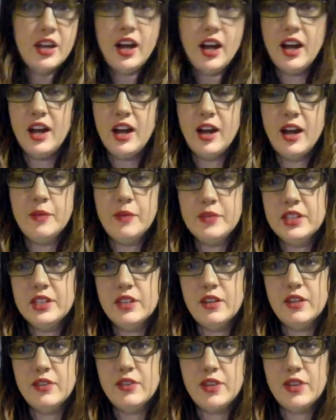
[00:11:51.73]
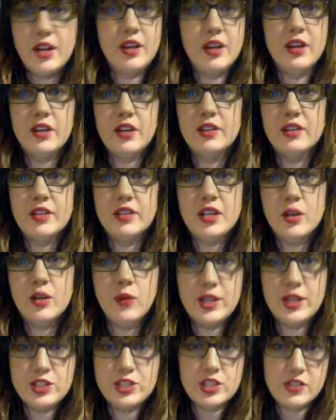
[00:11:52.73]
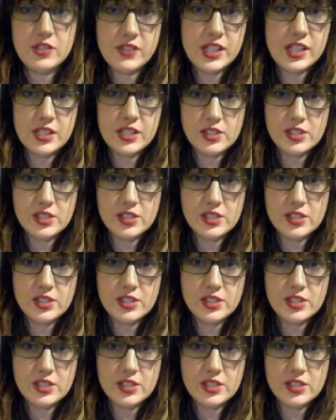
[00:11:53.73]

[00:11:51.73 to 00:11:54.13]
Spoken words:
they don't watch TV,